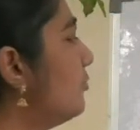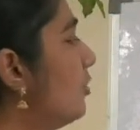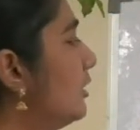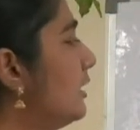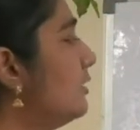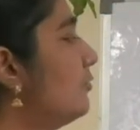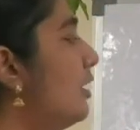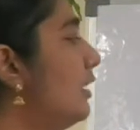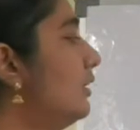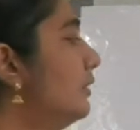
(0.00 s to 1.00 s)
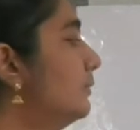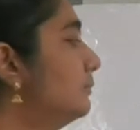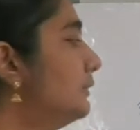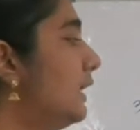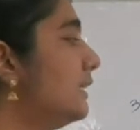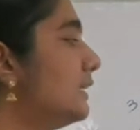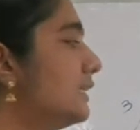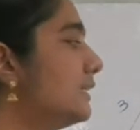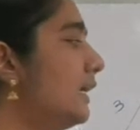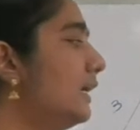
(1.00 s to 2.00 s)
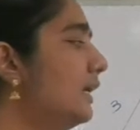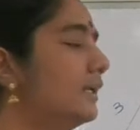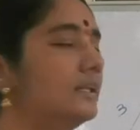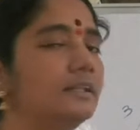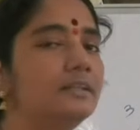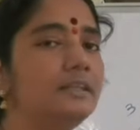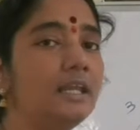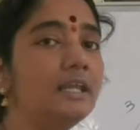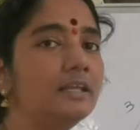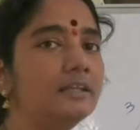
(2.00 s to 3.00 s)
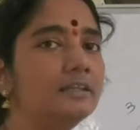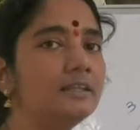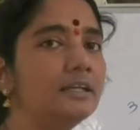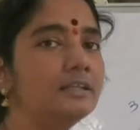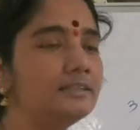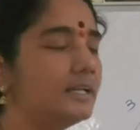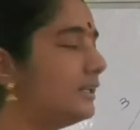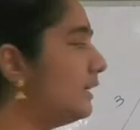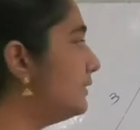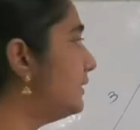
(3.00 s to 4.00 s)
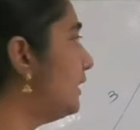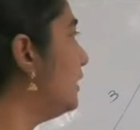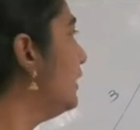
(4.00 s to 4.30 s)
4, that is 1. That is less than 3. The third side, that is 3.